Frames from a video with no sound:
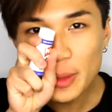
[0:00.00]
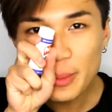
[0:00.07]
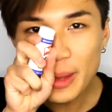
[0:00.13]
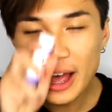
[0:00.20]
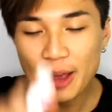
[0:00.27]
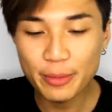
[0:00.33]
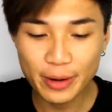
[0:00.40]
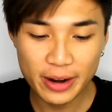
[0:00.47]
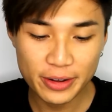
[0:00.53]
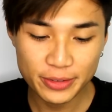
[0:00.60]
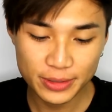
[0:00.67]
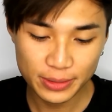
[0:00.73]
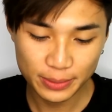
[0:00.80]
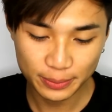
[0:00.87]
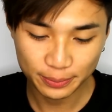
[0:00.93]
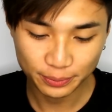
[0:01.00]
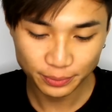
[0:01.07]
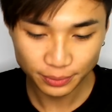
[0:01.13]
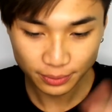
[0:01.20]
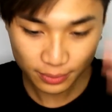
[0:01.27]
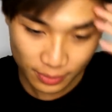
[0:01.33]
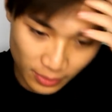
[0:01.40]
them eyebrows.
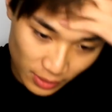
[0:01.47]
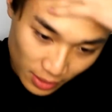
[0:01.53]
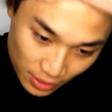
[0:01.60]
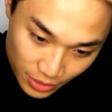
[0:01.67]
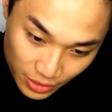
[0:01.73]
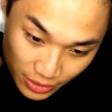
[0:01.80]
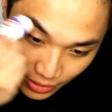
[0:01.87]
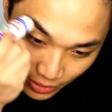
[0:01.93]
Just